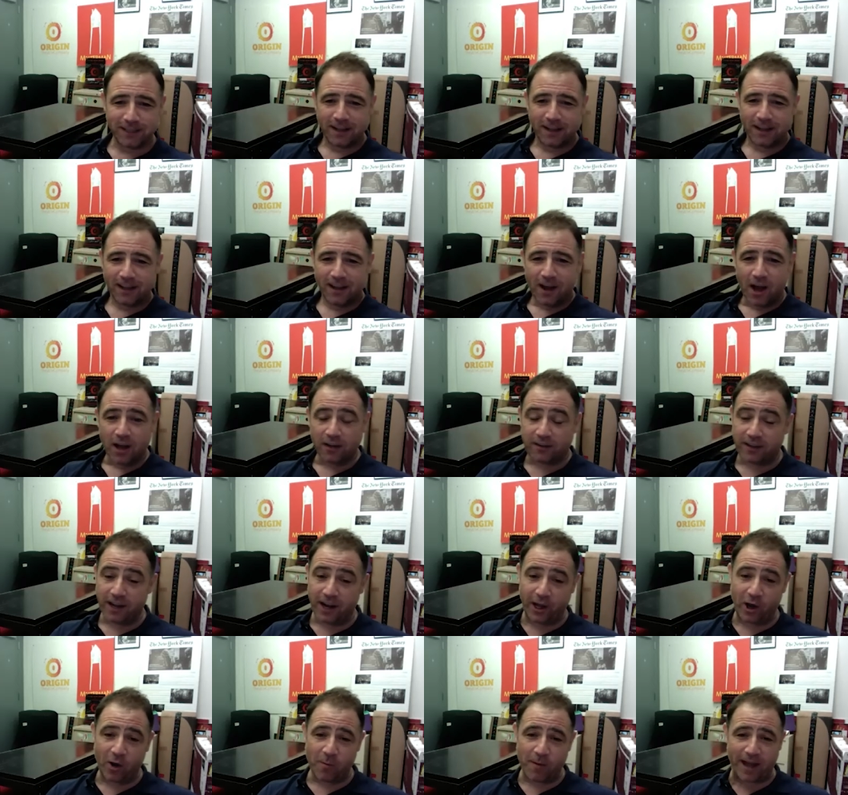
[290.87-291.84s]
Until
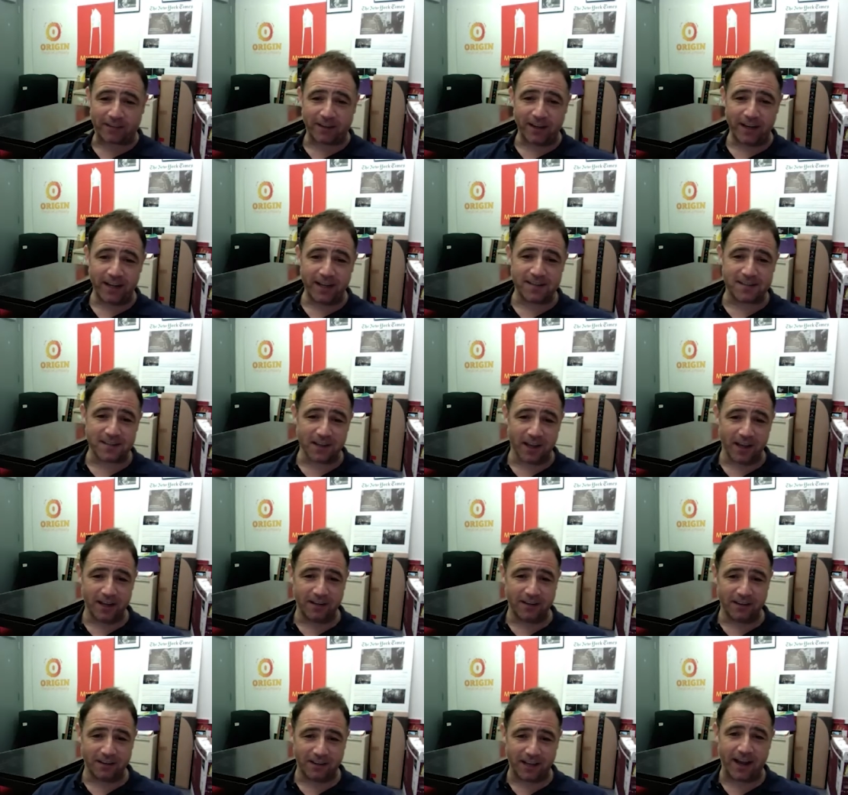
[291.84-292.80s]
I go back to
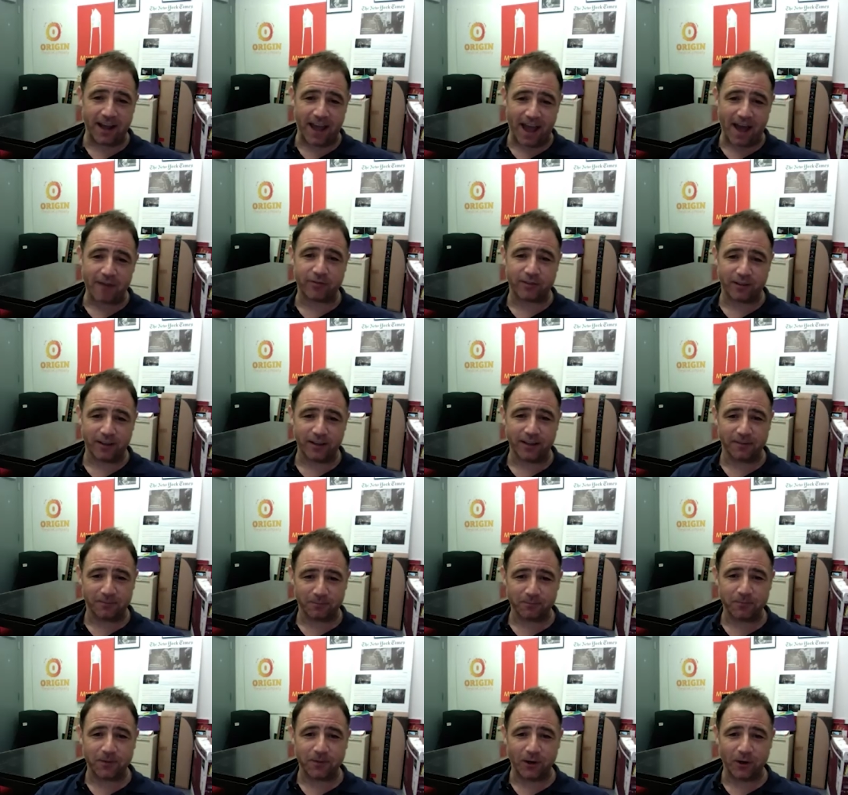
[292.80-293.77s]
Leeside and then I have to,
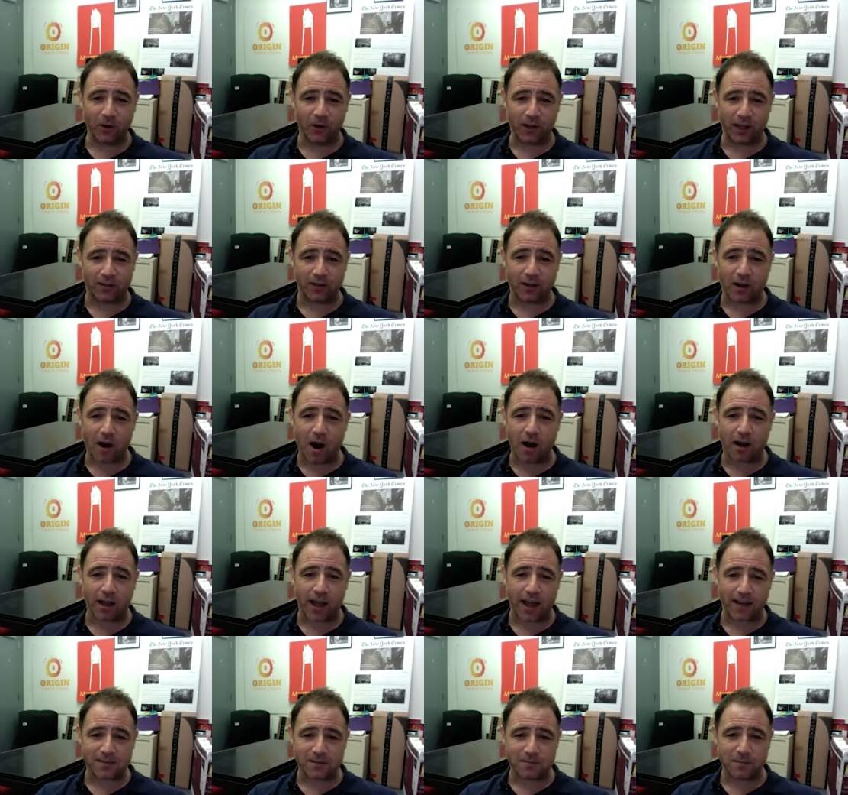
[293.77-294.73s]
get the Cork
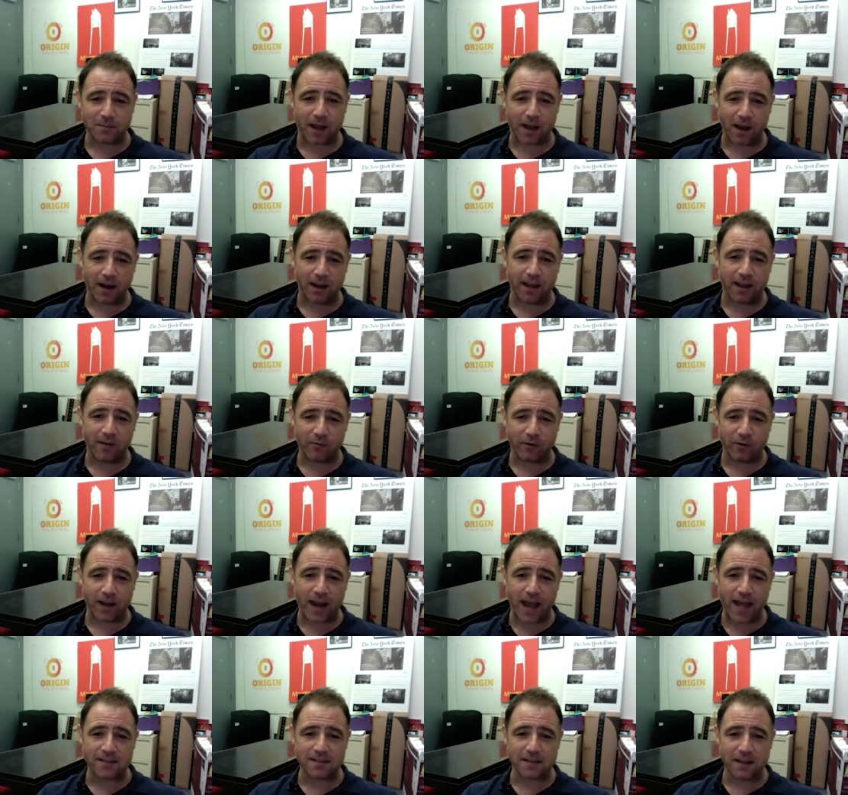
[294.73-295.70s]
accent back on again for the
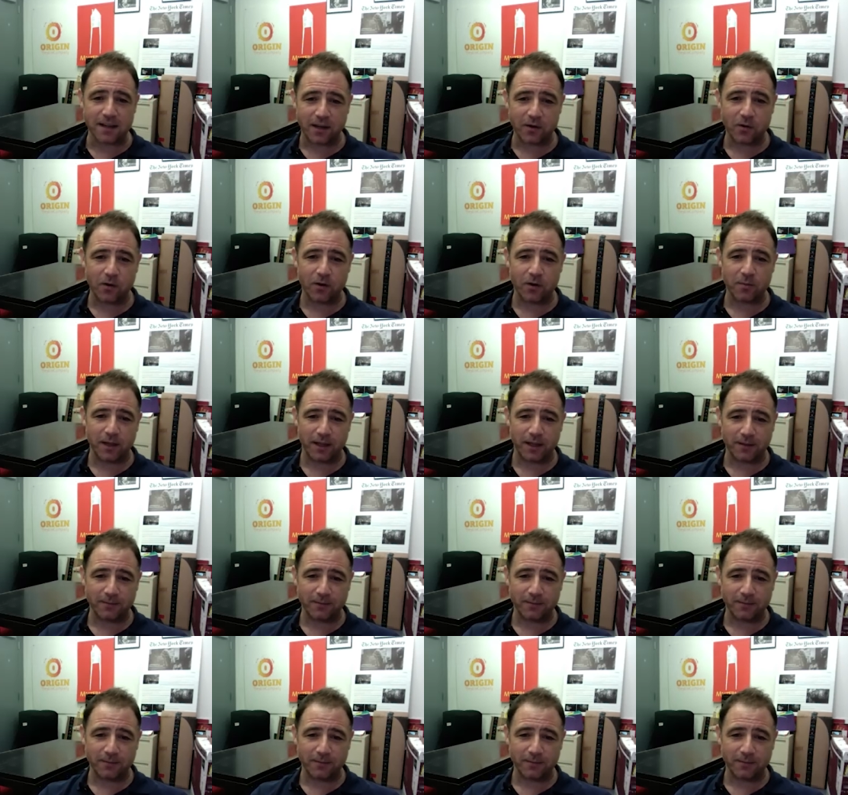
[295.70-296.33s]
lads, you know what I mean?